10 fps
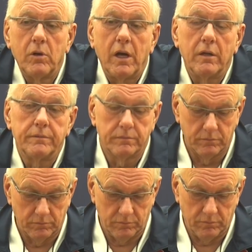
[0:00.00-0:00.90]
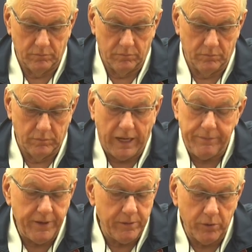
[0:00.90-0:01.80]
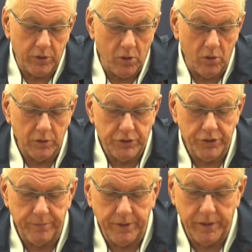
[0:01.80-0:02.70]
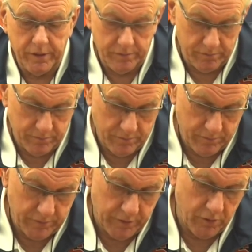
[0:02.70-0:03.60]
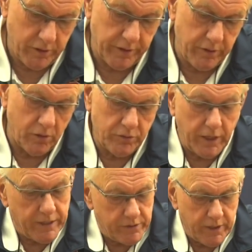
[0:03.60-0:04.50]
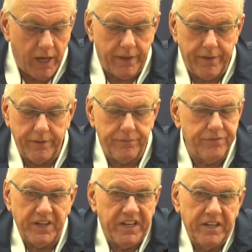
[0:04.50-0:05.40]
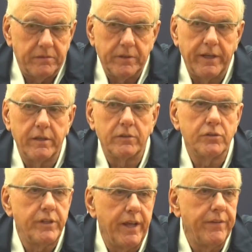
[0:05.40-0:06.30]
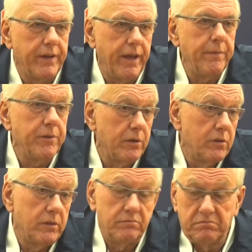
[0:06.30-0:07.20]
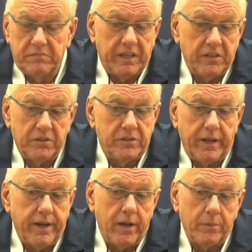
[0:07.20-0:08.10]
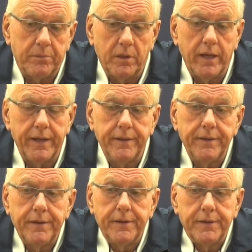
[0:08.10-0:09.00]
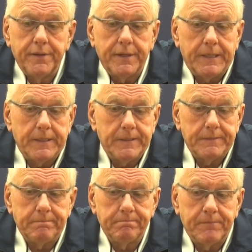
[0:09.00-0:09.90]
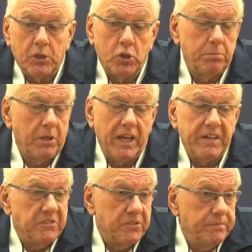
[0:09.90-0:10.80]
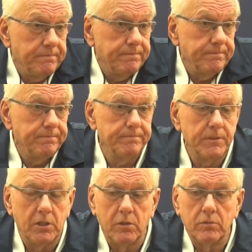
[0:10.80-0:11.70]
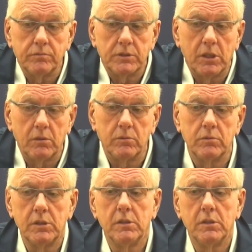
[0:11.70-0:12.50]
Well, I think with Cole and Jimmy, you look at those guys' side, they fit in. They understand the game. They're good. They understand how to play. They're good players, you know. So,